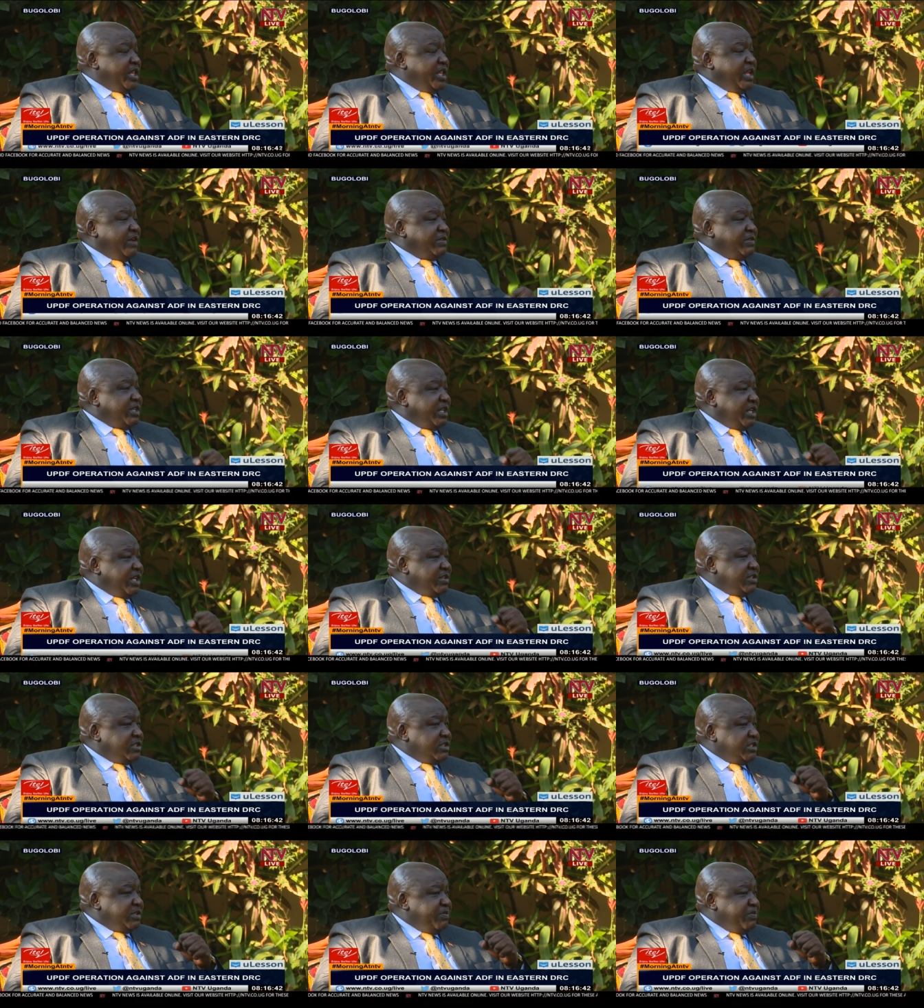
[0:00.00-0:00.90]
They have sent
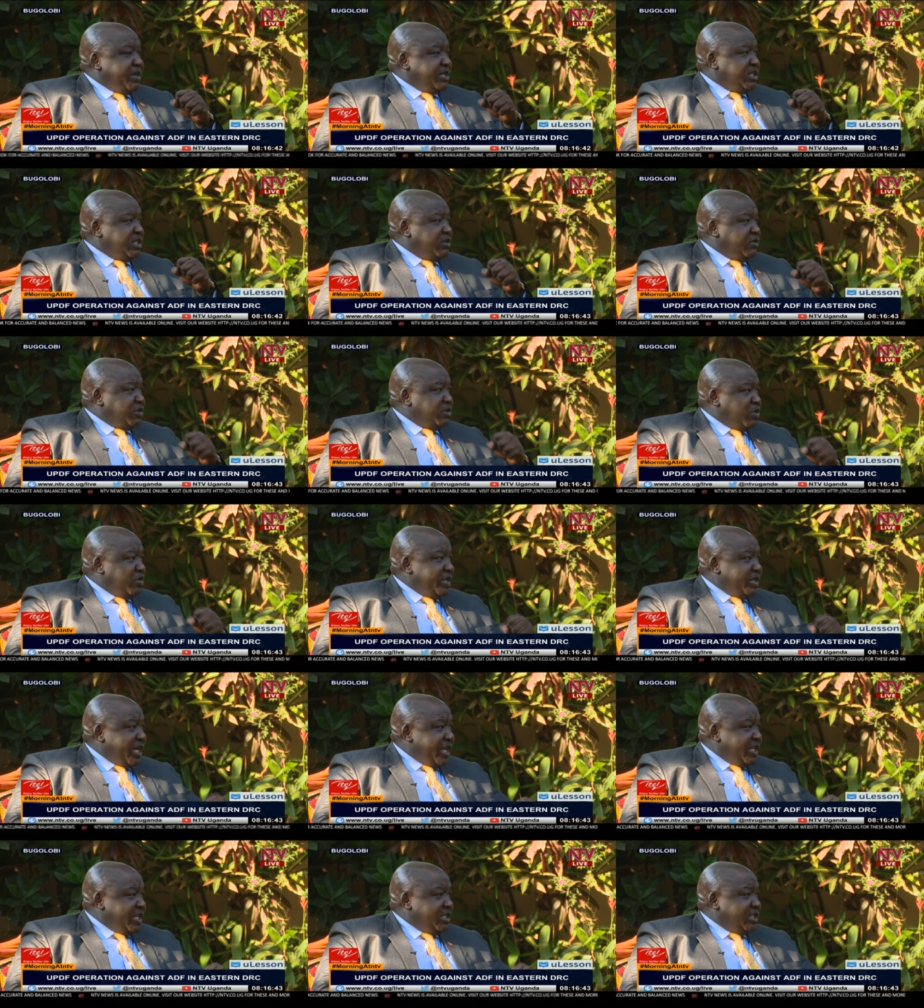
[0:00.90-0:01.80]
us a message of
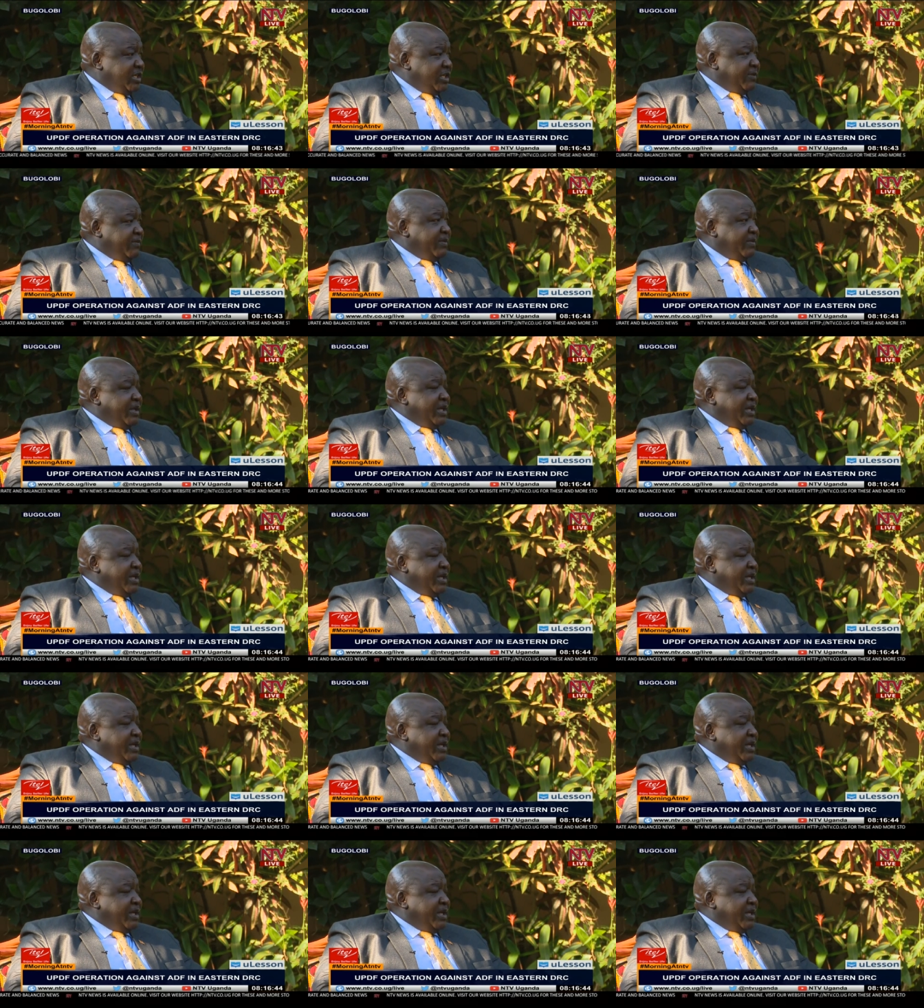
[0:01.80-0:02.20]
solidarity.